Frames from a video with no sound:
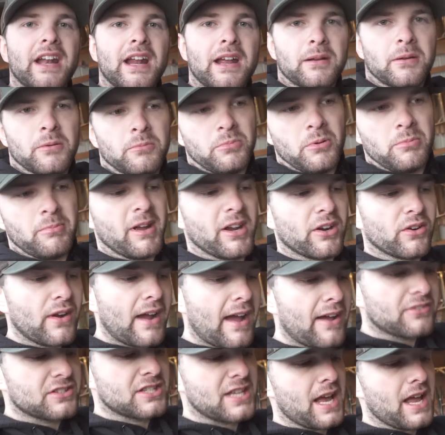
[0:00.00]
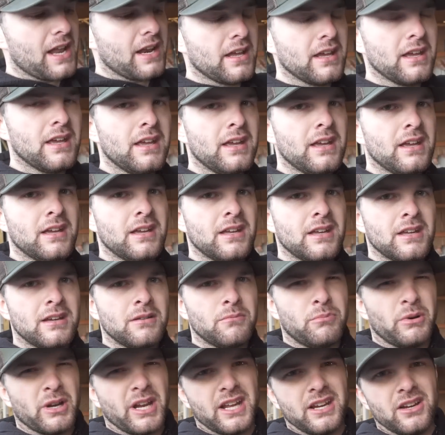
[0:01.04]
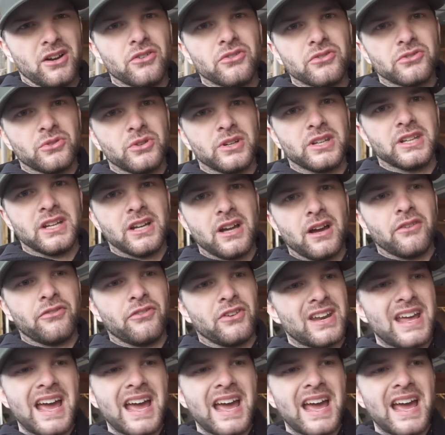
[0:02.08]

and I can put my graphs on but I don't do it enough,